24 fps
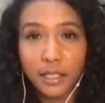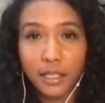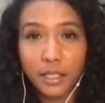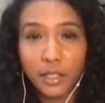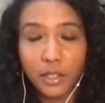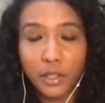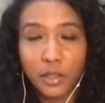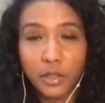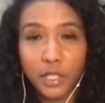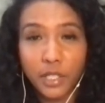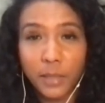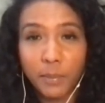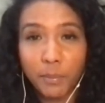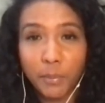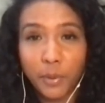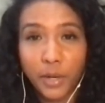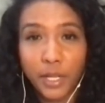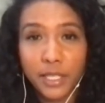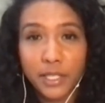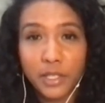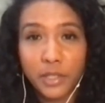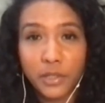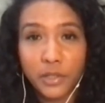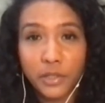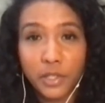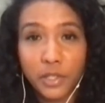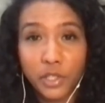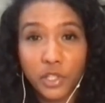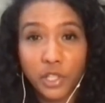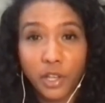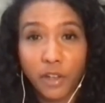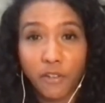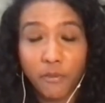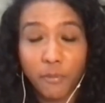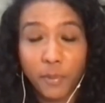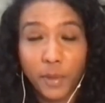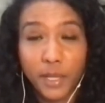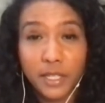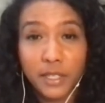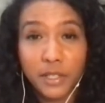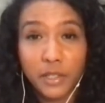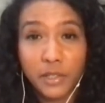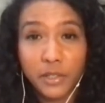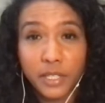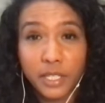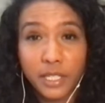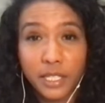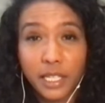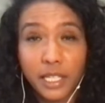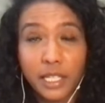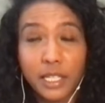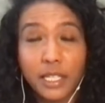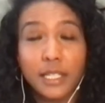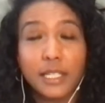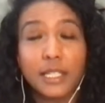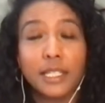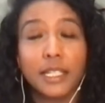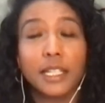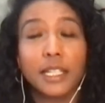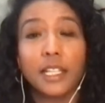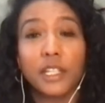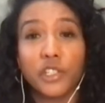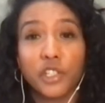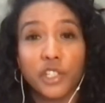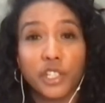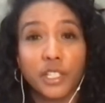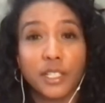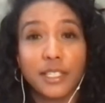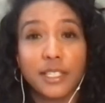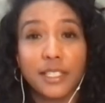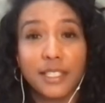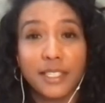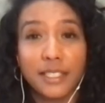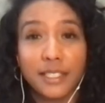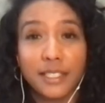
You dip soft pretzels in it. Delicious.